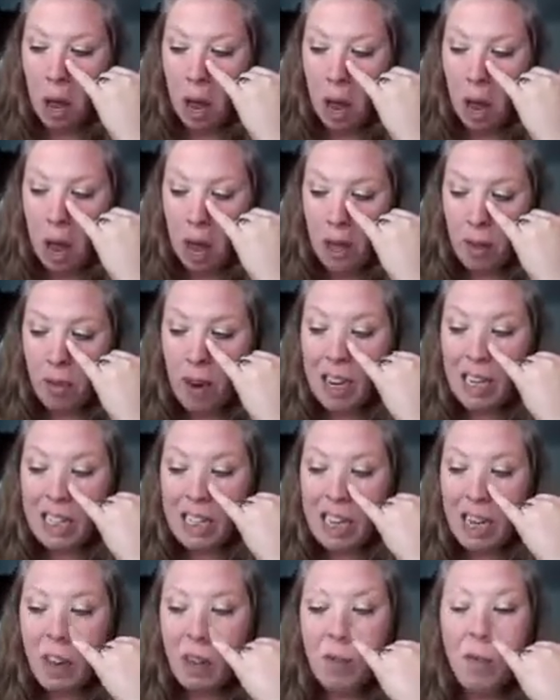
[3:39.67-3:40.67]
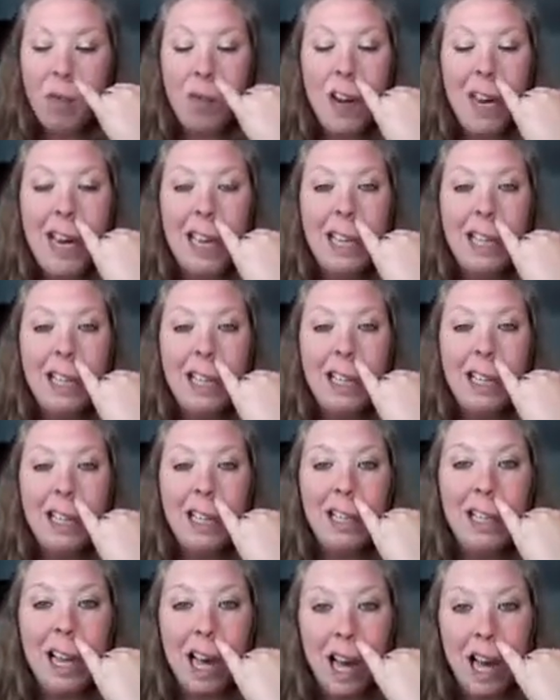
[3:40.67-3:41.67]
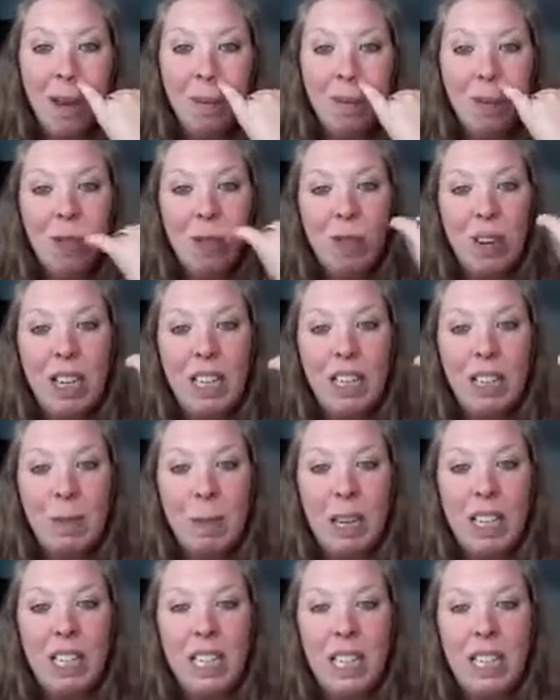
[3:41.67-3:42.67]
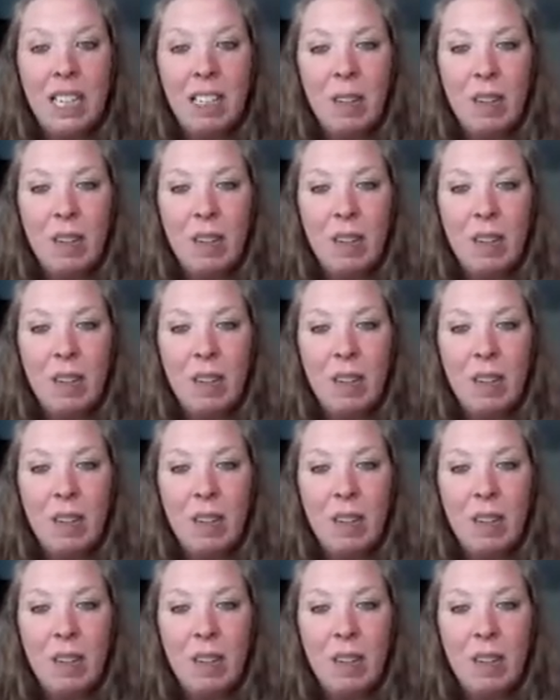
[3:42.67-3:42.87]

There are actually 3 species